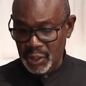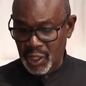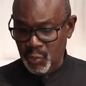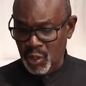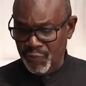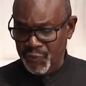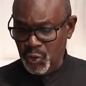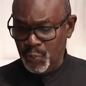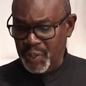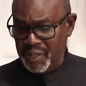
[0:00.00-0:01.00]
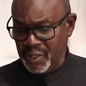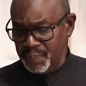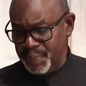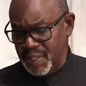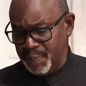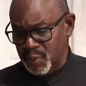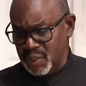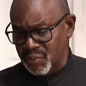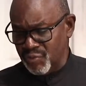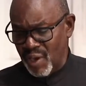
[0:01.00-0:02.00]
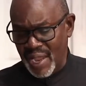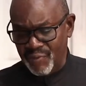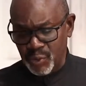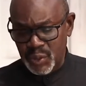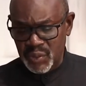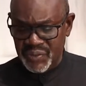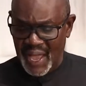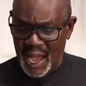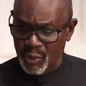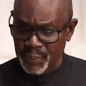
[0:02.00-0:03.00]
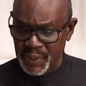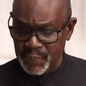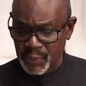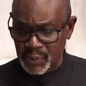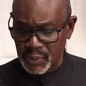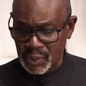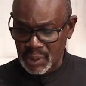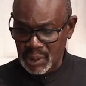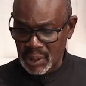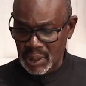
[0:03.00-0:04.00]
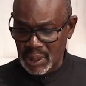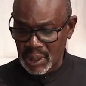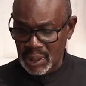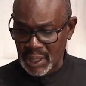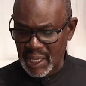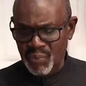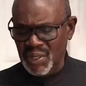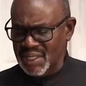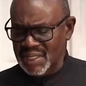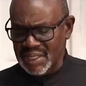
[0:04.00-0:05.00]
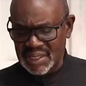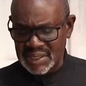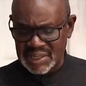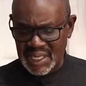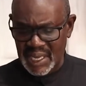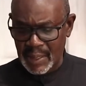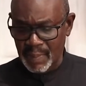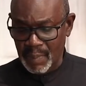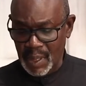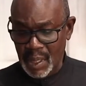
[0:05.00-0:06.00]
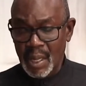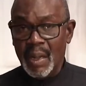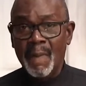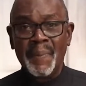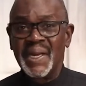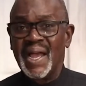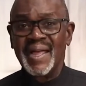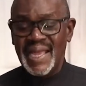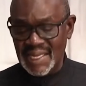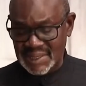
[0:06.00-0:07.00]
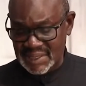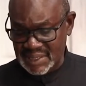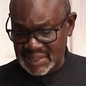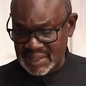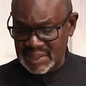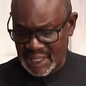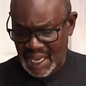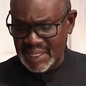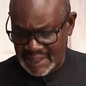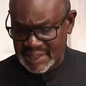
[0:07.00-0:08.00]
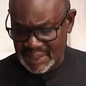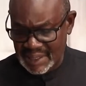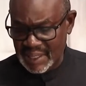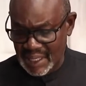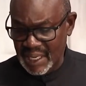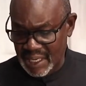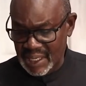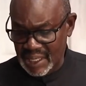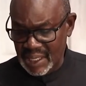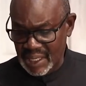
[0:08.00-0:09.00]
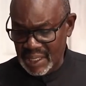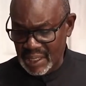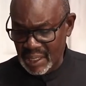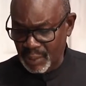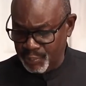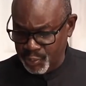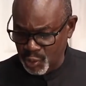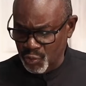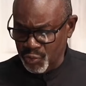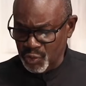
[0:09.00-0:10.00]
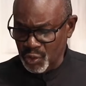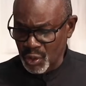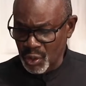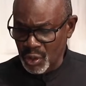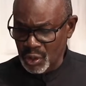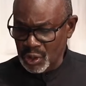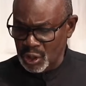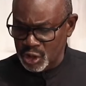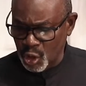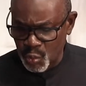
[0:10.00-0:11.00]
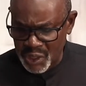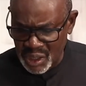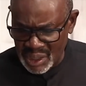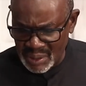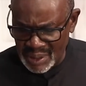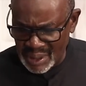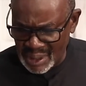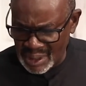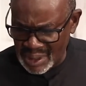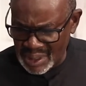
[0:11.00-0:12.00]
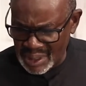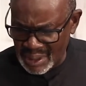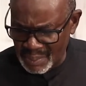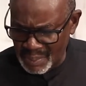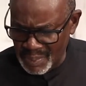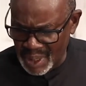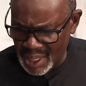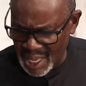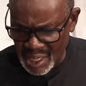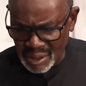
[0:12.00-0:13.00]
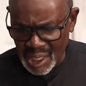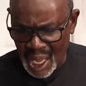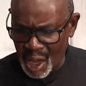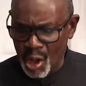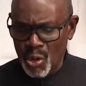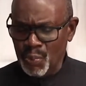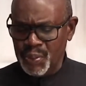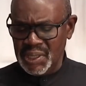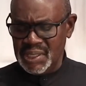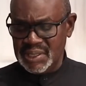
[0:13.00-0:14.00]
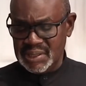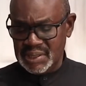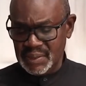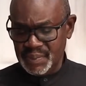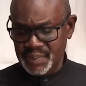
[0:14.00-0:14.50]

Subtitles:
There were a few PO people in rivalry with our people, and we didn't understand, but our ancestors nodded approval so we could held our own peace.